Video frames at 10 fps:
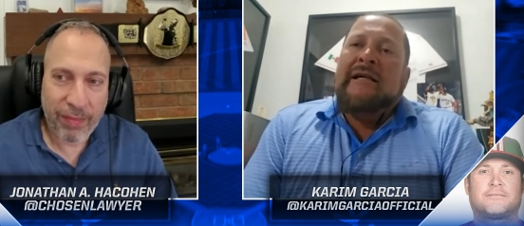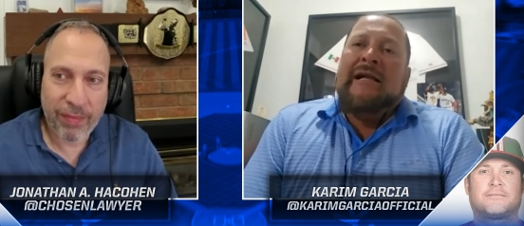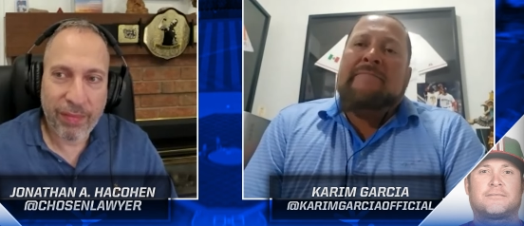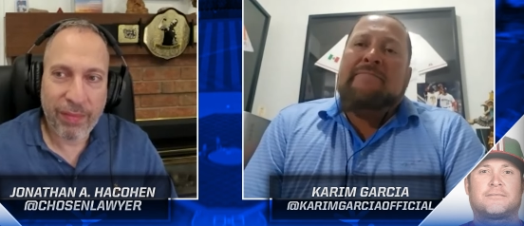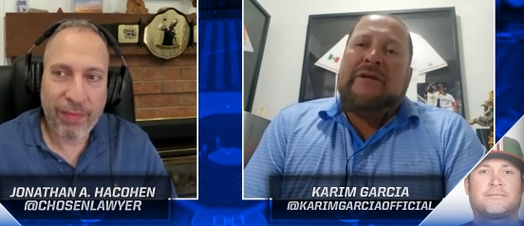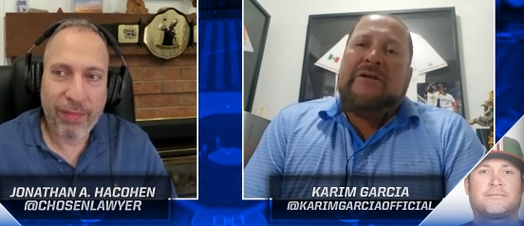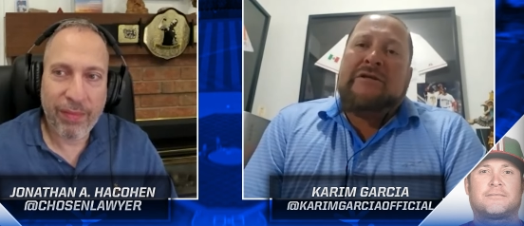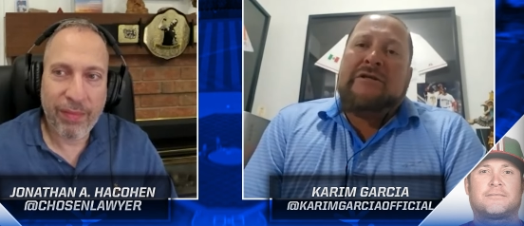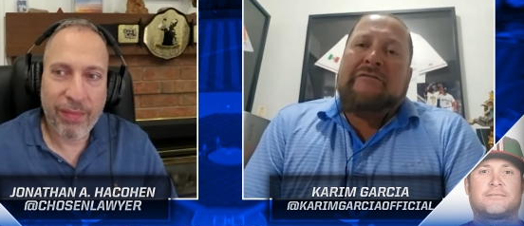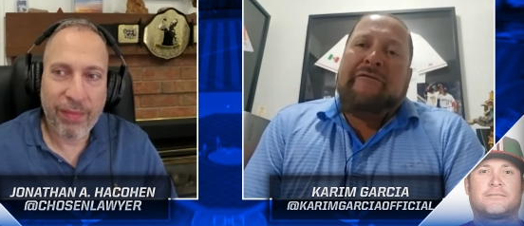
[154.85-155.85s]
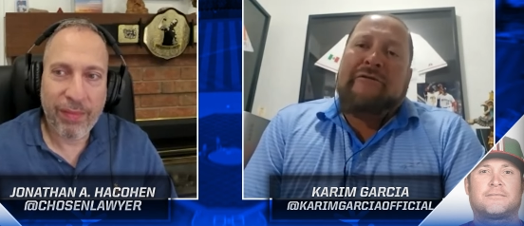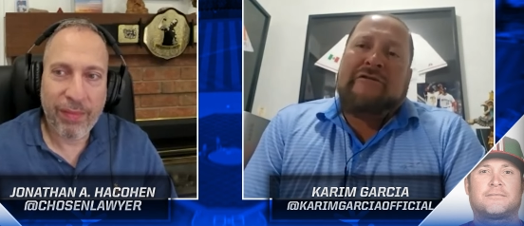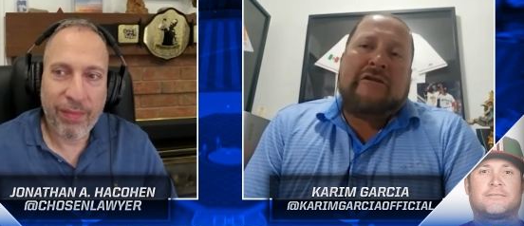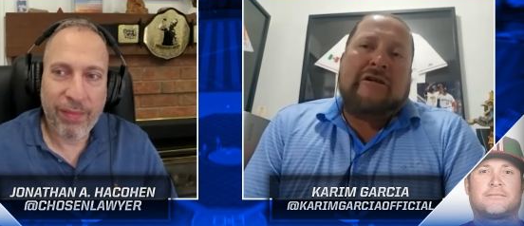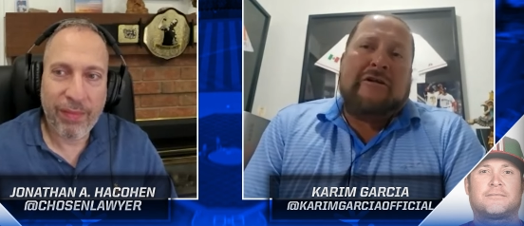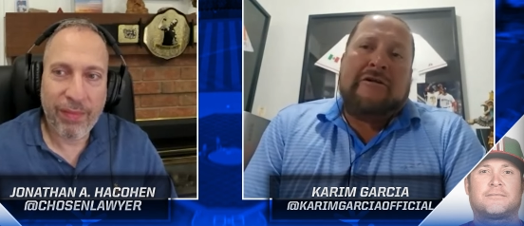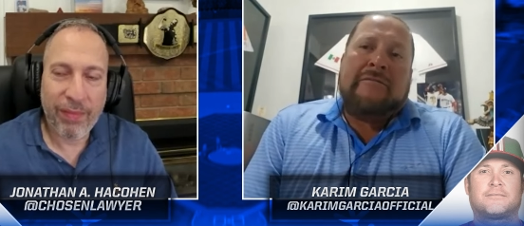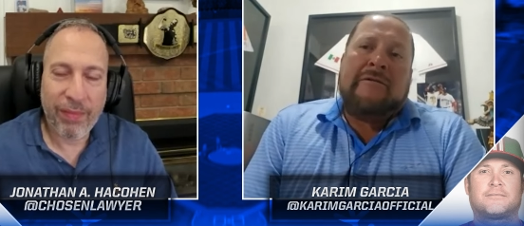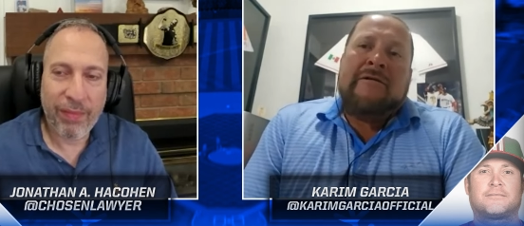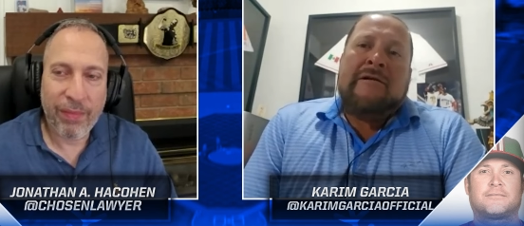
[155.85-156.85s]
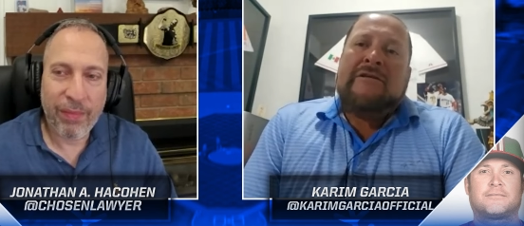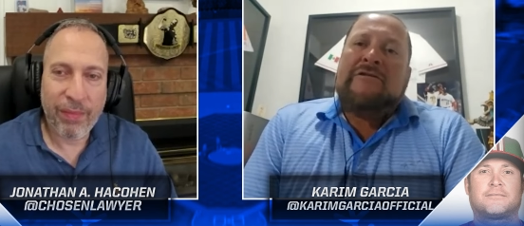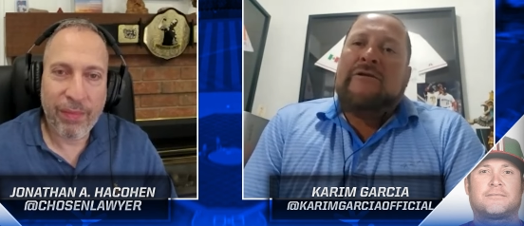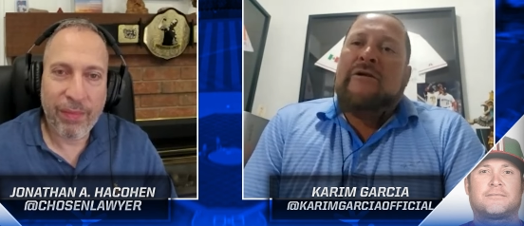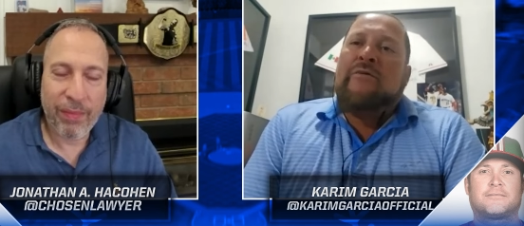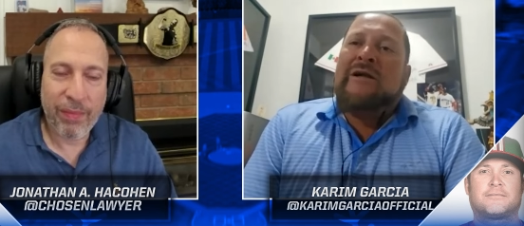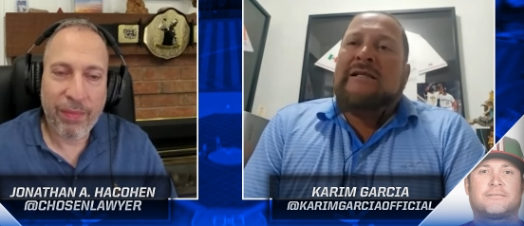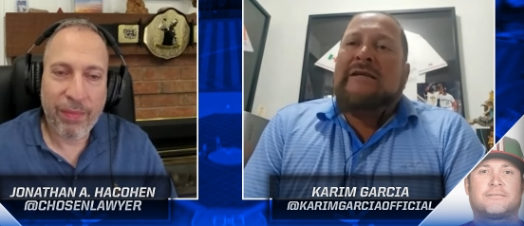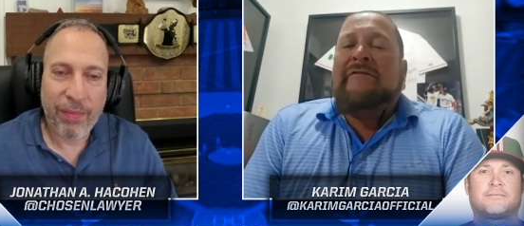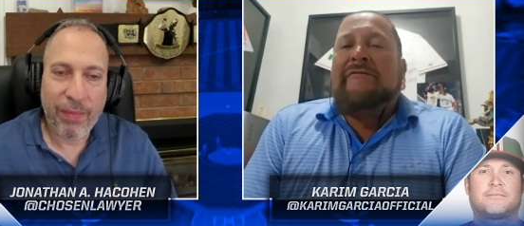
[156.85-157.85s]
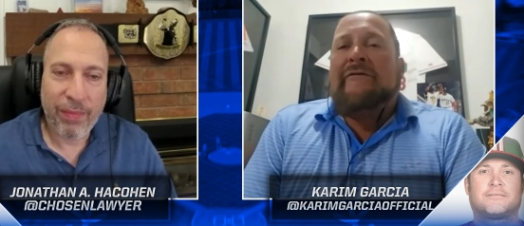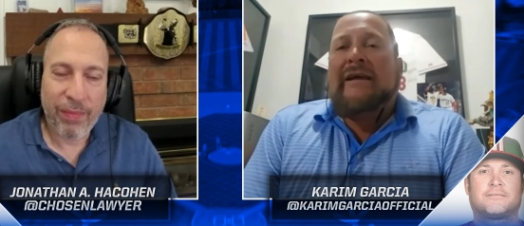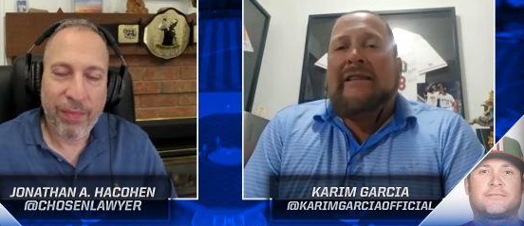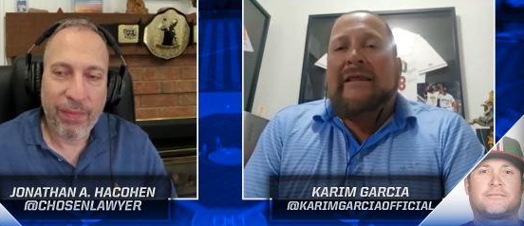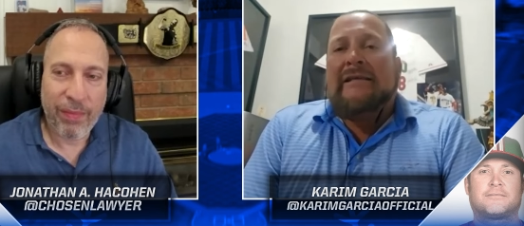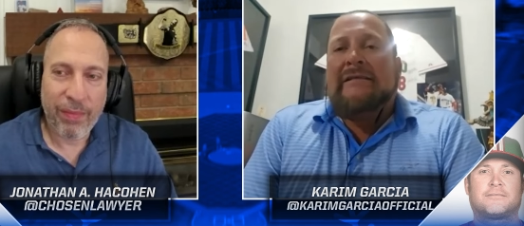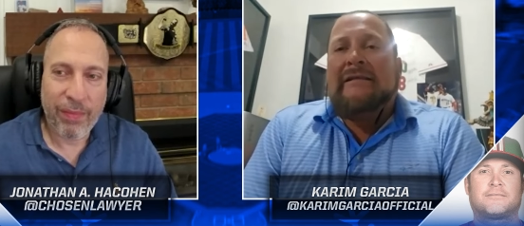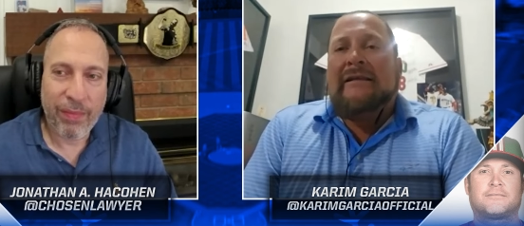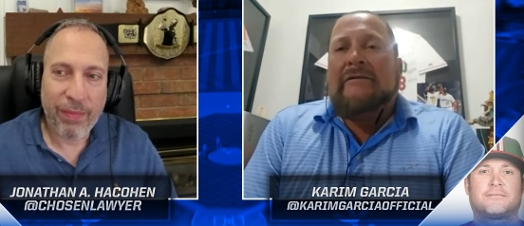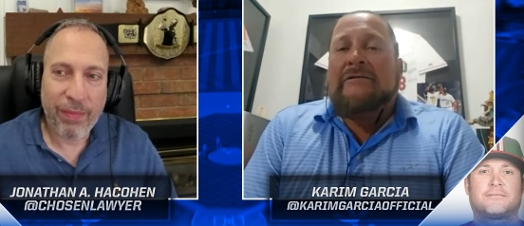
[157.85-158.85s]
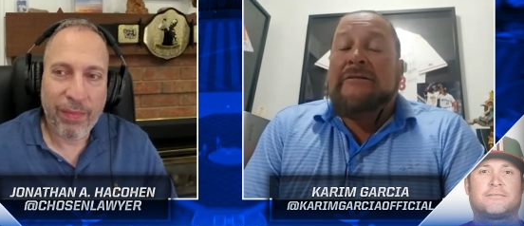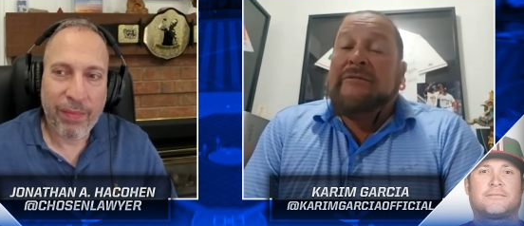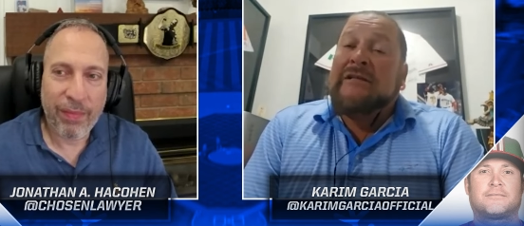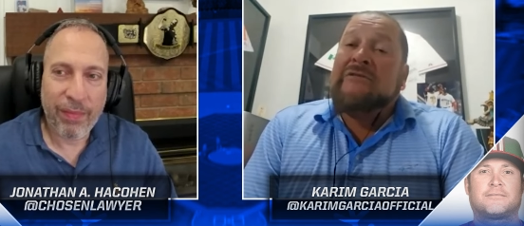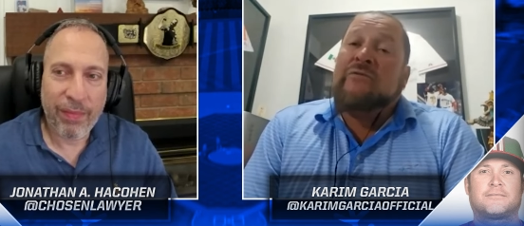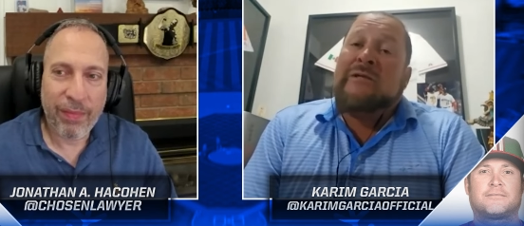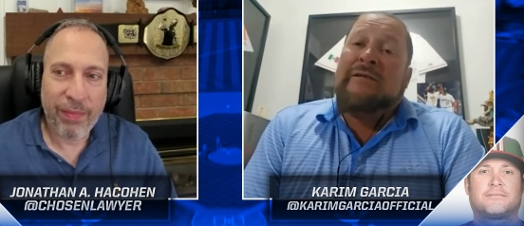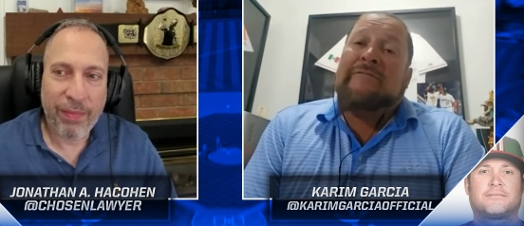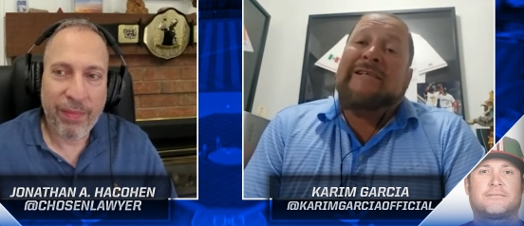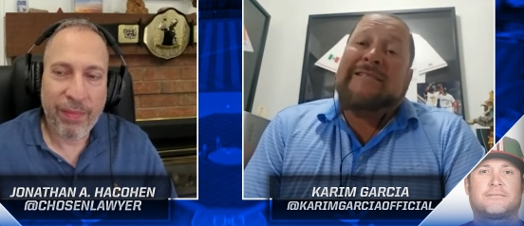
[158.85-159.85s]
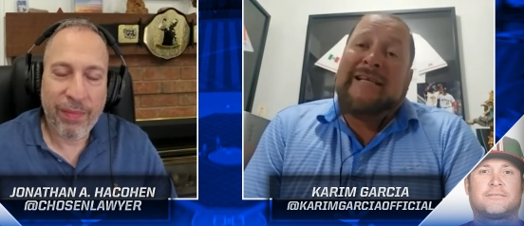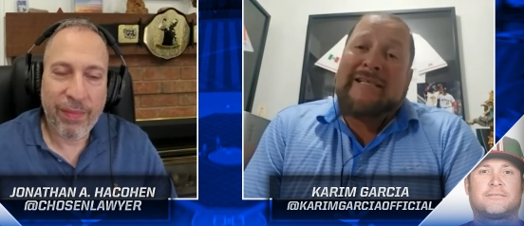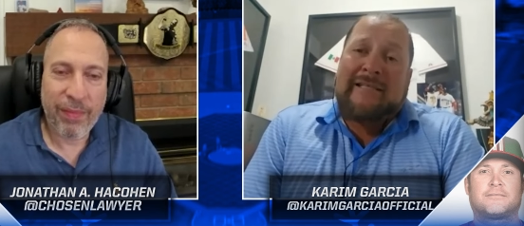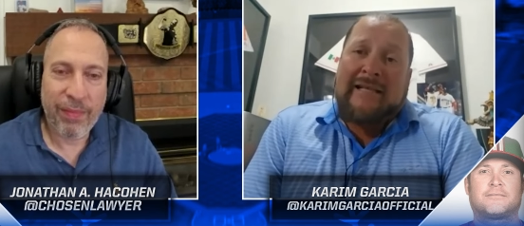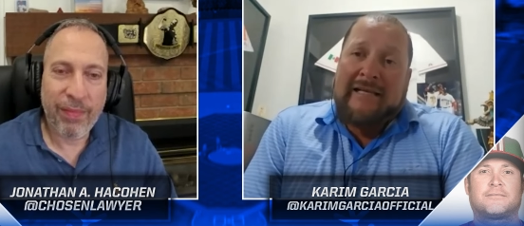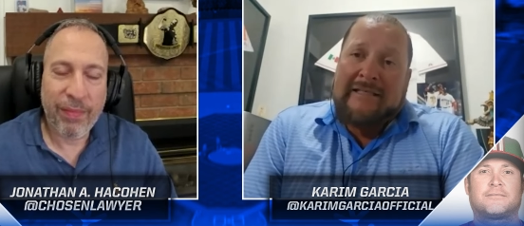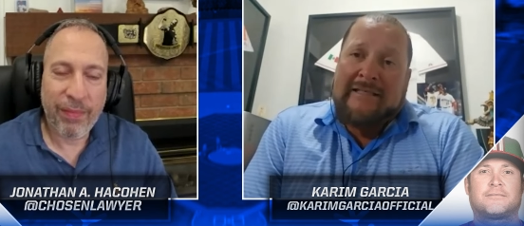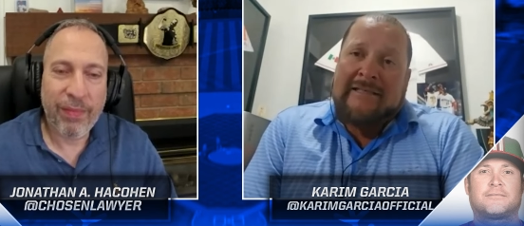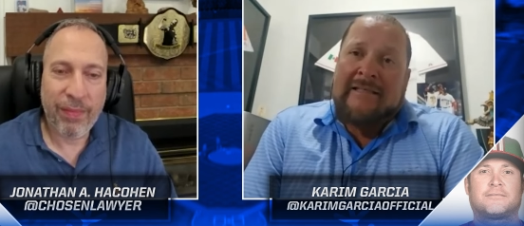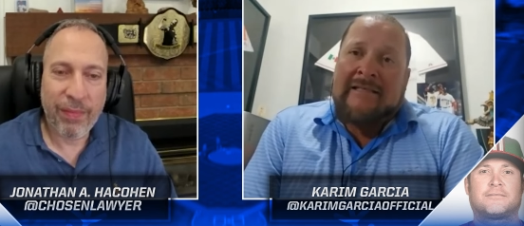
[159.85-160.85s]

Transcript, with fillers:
Speaker 1: And pitchers, if you're a starter, it's only once every 5 days or sometimes once every 6 days.